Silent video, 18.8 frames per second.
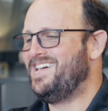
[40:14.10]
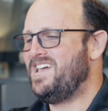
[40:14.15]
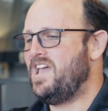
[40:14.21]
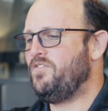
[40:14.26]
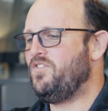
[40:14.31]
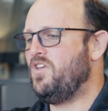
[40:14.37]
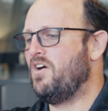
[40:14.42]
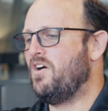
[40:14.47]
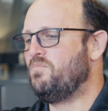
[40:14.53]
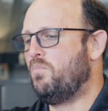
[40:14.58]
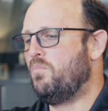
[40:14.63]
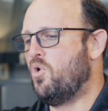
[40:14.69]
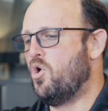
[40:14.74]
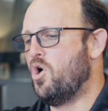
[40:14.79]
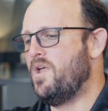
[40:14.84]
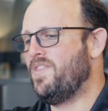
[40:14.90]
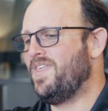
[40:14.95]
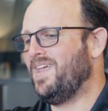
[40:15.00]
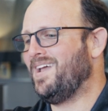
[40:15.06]
If you have
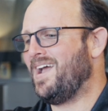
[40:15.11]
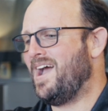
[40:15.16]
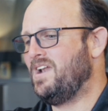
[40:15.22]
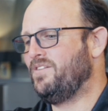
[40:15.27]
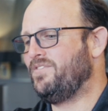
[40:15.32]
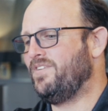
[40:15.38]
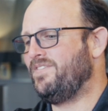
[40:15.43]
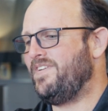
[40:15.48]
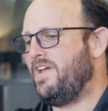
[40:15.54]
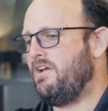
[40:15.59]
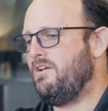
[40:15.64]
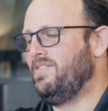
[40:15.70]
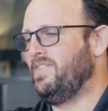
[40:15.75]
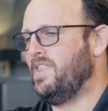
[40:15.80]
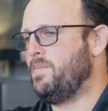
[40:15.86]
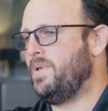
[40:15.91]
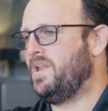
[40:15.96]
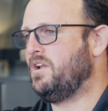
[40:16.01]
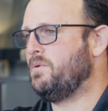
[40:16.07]
more than kind of a very
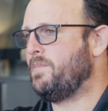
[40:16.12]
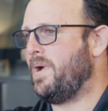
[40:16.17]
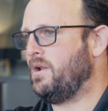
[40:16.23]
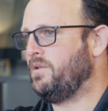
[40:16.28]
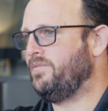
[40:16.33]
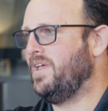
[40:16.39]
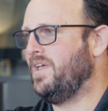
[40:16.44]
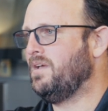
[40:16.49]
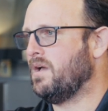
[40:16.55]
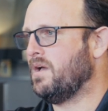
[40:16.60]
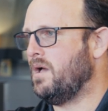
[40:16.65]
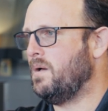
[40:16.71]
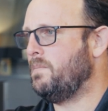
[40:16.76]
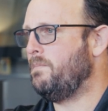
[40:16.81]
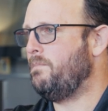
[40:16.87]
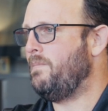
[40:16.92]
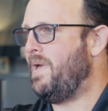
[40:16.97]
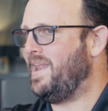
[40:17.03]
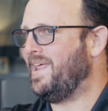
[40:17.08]
limited amount of
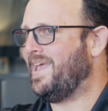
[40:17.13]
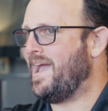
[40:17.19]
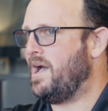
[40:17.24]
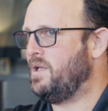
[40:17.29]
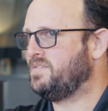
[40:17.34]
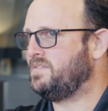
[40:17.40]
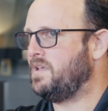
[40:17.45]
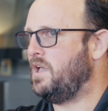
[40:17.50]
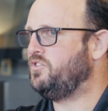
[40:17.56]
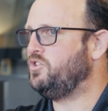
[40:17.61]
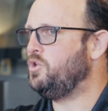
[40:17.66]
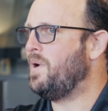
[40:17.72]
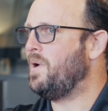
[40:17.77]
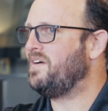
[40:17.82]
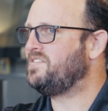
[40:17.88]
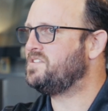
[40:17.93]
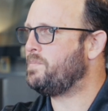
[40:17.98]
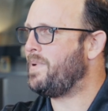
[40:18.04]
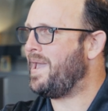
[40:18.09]
income, Medi-Cal says you
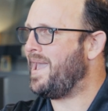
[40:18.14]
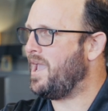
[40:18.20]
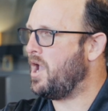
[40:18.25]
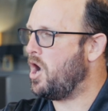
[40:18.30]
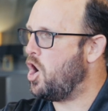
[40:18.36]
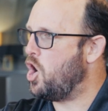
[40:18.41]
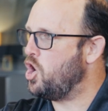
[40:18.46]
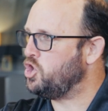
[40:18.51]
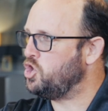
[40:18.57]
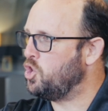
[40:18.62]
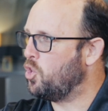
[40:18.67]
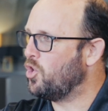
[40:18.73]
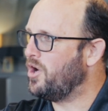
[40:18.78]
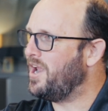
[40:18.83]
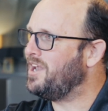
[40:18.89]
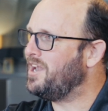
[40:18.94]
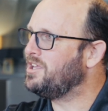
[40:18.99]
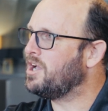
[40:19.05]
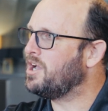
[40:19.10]
have to pay
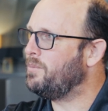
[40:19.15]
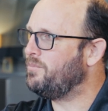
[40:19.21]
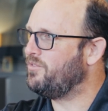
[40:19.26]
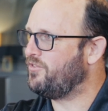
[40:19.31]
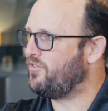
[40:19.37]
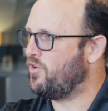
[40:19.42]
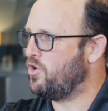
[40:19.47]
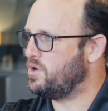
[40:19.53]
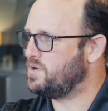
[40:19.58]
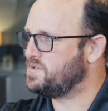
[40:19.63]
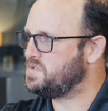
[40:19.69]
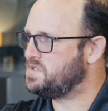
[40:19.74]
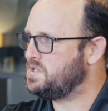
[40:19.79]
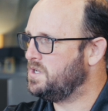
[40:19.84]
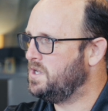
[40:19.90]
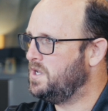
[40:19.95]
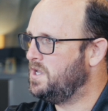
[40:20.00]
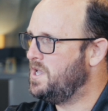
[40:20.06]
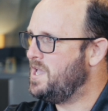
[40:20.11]
your income first.